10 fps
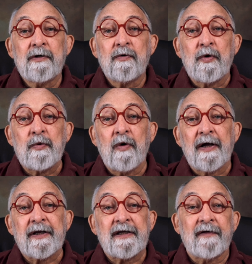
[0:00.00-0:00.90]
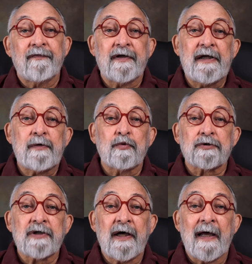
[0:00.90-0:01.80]
we want to give equal
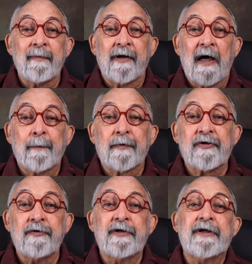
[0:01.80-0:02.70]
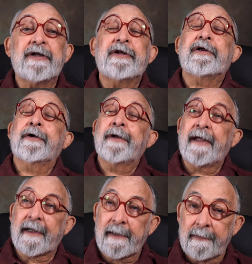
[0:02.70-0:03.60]
time and opportunity to your
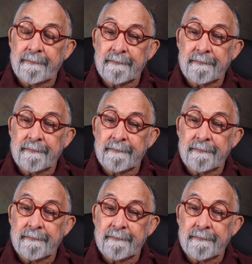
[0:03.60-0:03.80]
neck.